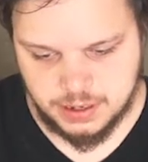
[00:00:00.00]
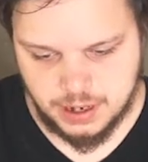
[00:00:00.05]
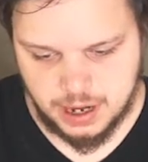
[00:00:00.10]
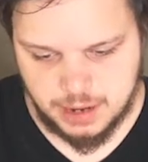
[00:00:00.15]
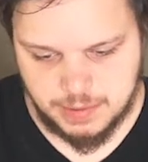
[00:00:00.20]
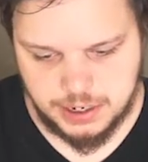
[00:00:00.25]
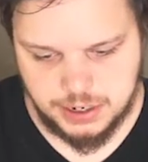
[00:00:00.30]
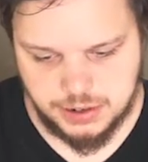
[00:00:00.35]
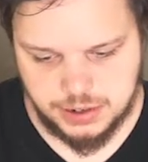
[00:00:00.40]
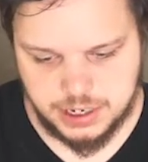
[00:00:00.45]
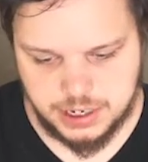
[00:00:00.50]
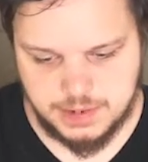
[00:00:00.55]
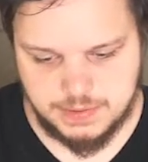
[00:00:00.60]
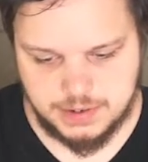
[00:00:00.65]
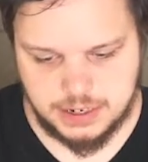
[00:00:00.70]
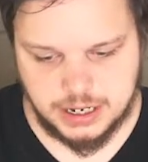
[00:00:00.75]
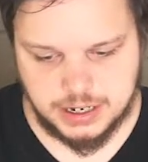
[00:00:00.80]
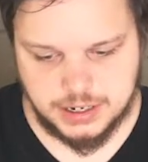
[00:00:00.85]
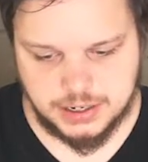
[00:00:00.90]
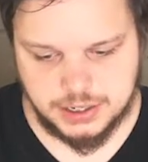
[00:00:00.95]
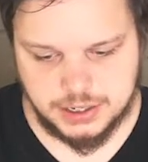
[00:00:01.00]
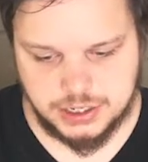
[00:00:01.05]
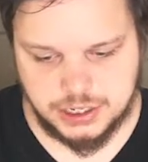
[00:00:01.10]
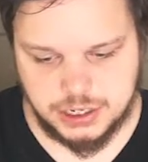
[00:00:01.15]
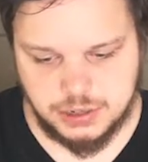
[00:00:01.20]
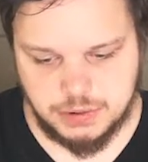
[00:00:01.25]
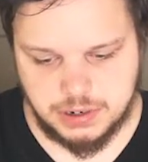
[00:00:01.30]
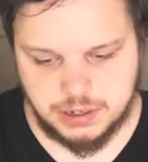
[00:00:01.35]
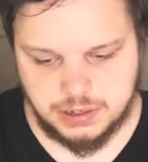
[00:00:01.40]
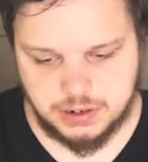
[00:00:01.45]
I mean, you can even kind of
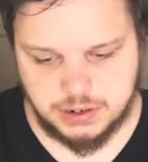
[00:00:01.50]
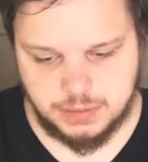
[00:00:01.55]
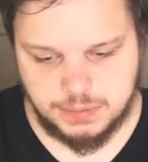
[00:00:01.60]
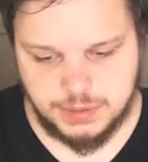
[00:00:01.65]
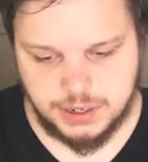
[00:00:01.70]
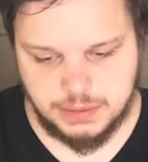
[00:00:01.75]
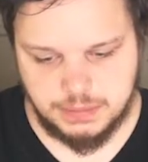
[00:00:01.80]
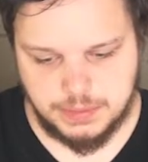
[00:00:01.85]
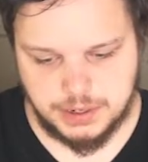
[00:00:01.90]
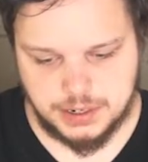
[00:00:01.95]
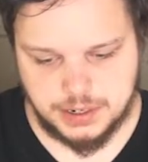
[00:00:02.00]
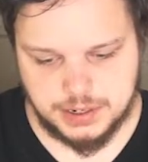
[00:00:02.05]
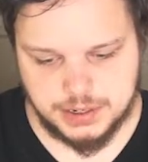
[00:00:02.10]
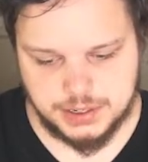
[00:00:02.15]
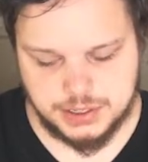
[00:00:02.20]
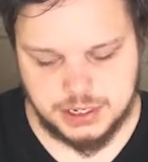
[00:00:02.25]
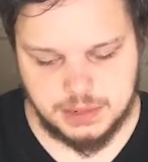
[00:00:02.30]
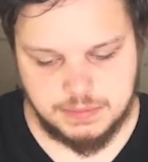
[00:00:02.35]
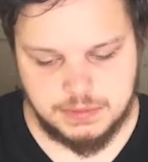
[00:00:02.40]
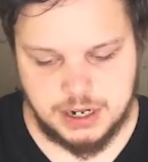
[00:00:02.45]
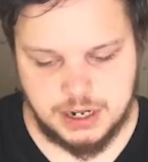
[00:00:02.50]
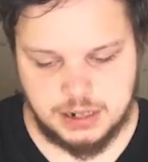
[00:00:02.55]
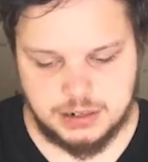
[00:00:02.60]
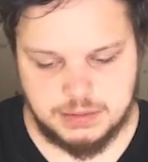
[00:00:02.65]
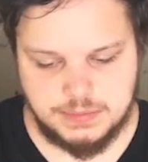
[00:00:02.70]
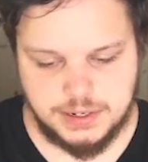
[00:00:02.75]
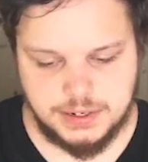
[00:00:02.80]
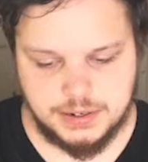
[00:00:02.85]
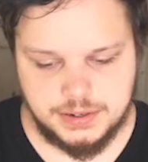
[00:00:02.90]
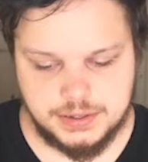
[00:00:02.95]
skew it a little bit because some dollar
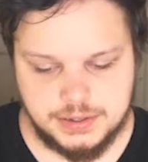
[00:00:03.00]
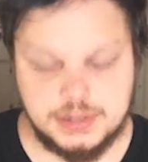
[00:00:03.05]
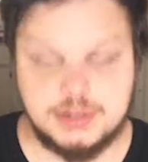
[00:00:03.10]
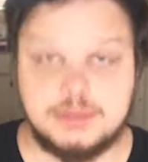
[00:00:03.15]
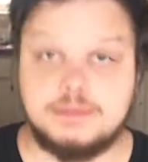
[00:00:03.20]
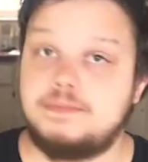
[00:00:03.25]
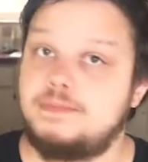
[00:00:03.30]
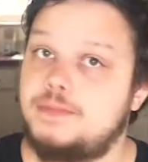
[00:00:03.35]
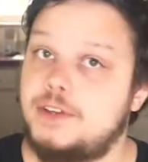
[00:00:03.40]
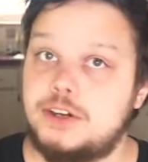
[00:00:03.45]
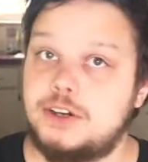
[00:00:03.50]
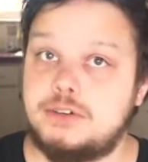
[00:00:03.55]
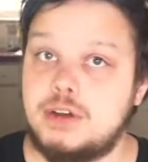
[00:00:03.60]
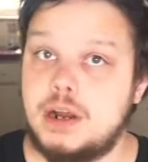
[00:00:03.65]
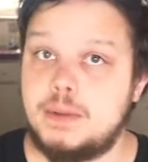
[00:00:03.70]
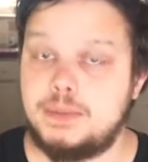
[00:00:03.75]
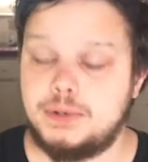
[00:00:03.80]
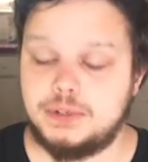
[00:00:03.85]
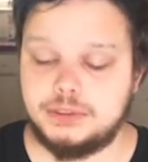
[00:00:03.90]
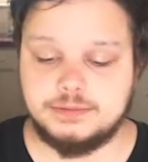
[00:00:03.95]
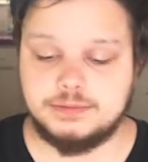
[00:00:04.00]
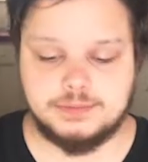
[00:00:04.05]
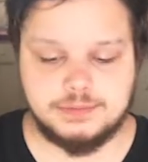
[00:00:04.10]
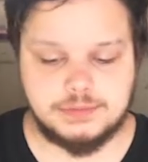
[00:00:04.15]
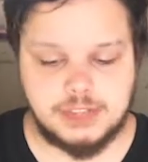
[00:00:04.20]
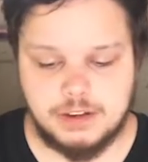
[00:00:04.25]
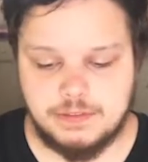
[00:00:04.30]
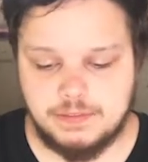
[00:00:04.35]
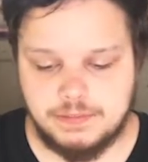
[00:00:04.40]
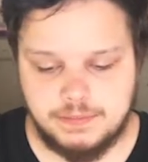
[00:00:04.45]
bills, they're crumpled.
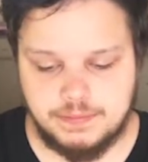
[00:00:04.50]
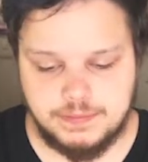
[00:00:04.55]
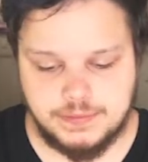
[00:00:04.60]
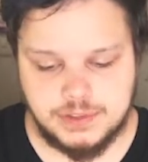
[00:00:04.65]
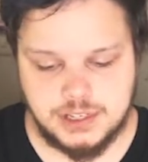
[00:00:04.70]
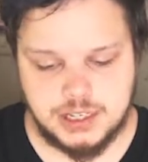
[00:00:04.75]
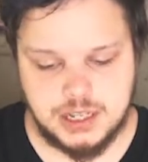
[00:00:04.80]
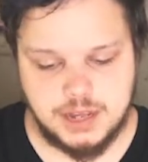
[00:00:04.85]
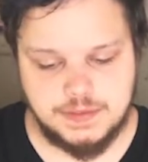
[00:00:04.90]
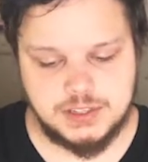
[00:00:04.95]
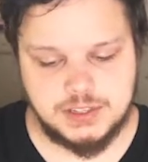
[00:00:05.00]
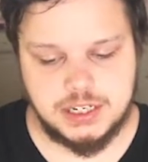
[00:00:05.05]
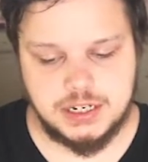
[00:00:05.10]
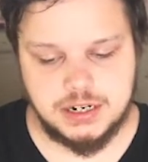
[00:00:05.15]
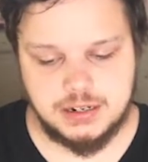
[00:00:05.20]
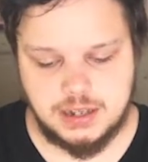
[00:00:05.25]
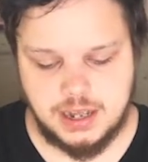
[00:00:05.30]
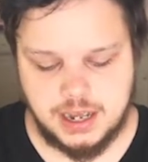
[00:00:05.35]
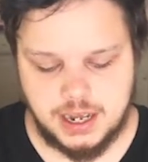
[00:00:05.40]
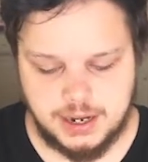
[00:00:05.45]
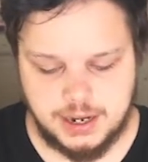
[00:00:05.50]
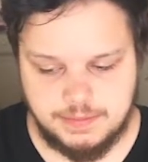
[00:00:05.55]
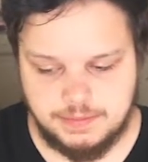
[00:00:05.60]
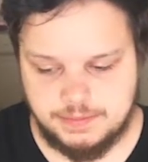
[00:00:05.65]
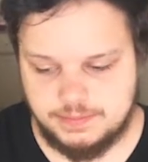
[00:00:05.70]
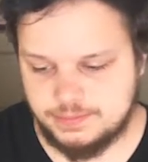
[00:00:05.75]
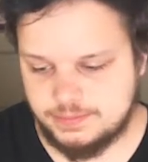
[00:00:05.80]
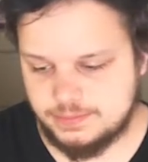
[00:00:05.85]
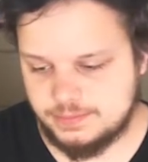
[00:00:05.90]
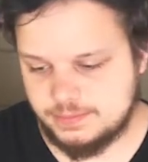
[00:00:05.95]
They've seen a lot,
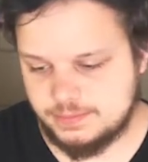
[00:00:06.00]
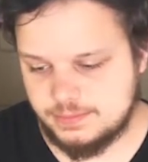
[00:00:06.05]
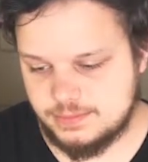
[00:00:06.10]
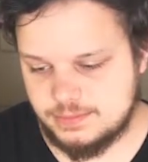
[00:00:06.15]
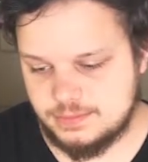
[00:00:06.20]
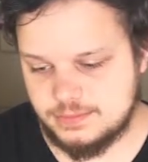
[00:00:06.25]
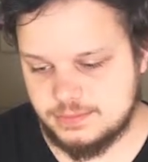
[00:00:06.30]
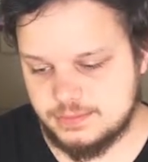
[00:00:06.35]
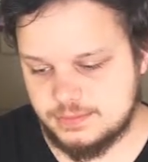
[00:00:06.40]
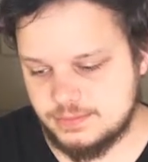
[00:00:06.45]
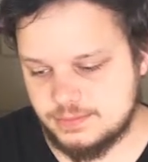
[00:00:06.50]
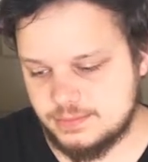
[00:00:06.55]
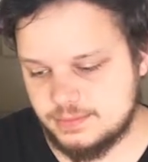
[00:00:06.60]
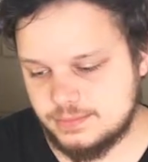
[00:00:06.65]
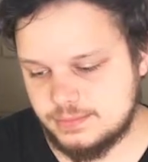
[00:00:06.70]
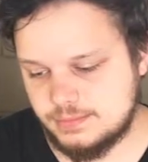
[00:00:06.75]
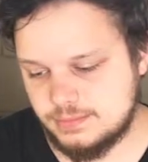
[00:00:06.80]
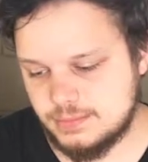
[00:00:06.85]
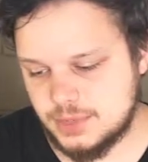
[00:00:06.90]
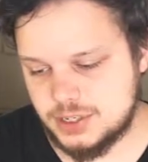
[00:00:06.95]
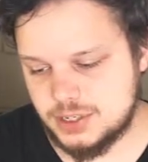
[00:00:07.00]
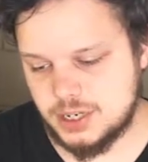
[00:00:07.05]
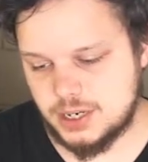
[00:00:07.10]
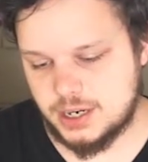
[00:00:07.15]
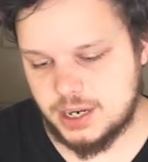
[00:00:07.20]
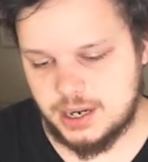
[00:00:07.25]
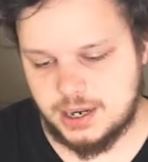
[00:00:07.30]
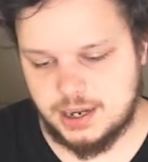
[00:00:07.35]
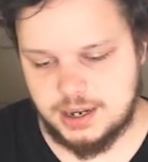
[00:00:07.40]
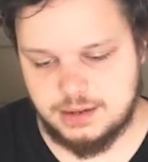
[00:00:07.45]
much like
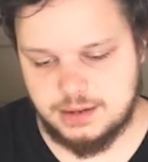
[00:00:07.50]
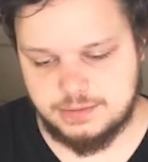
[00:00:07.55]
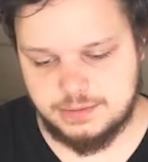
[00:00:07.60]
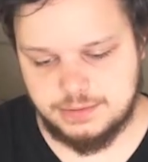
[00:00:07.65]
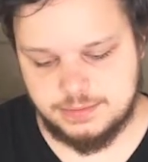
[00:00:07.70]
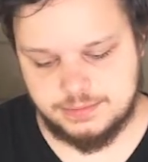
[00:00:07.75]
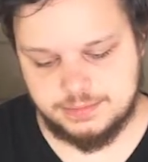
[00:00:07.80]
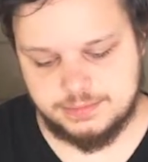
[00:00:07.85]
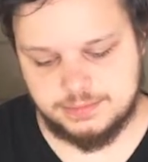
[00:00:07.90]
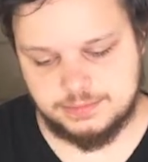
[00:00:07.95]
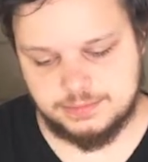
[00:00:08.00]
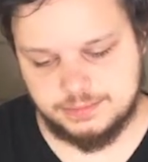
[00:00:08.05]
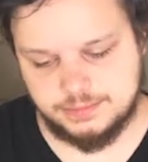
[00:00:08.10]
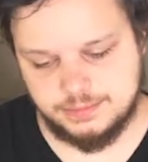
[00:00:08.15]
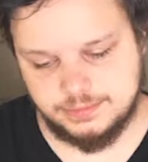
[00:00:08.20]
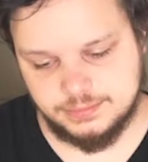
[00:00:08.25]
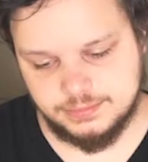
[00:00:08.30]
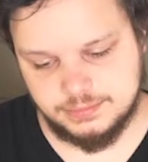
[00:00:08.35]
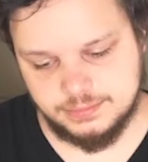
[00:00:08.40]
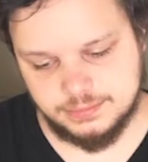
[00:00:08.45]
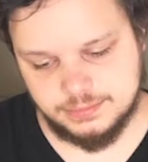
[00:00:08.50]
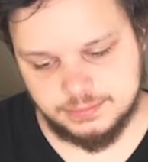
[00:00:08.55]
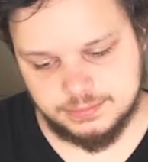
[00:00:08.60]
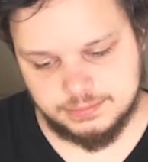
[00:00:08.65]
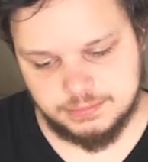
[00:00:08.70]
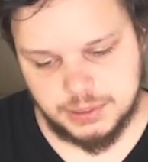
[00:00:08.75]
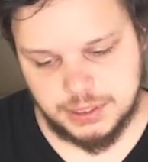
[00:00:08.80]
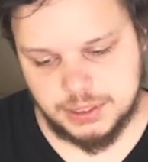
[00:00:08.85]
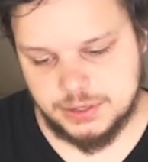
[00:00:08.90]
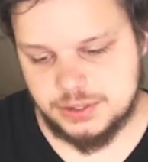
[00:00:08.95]
I have.
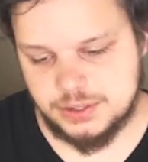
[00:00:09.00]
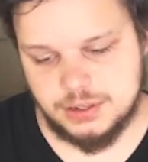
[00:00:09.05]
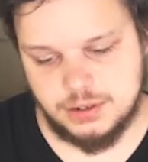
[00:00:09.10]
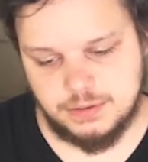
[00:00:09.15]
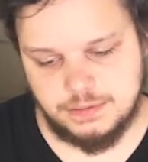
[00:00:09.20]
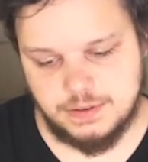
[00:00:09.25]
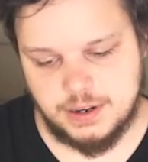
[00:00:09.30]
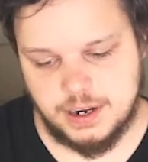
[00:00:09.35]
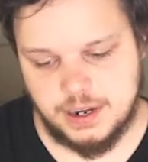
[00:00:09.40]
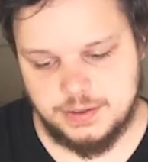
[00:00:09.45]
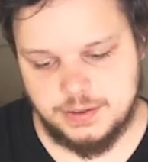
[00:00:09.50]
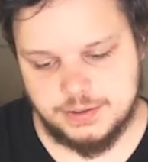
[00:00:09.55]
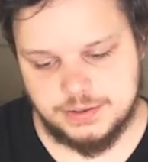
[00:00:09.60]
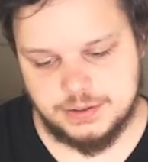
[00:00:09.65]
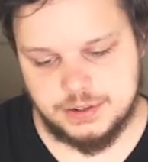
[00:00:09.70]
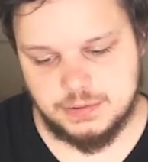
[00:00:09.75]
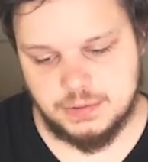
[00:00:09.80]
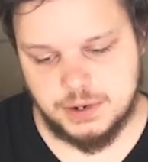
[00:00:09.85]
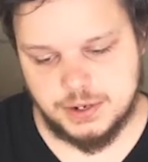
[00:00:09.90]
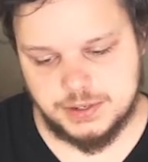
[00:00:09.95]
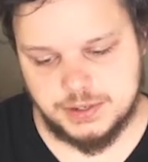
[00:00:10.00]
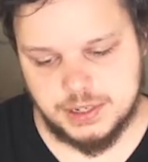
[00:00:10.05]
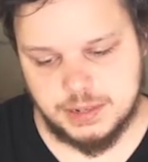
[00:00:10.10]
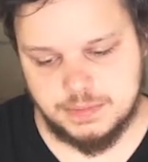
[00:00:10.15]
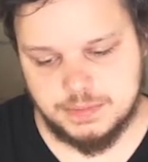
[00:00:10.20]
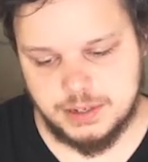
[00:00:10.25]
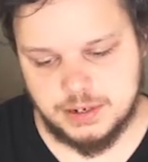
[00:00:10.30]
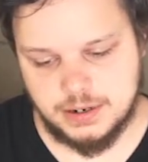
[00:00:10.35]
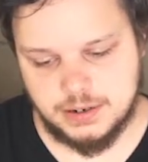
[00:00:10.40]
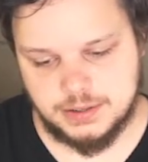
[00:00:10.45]
But they're still fine. They're still worth
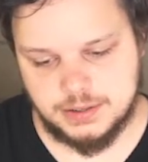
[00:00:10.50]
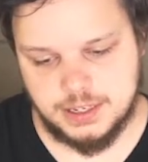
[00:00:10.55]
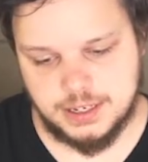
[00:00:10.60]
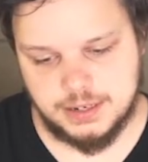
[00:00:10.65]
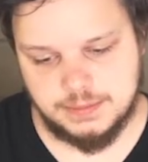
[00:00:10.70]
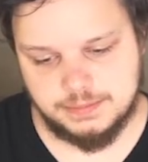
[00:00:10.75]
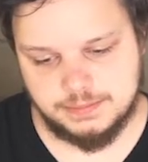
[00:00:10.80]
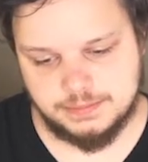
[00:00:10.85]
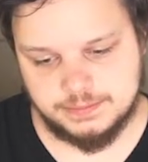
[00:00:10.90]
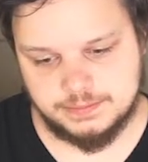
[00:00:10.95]
something, aren't they?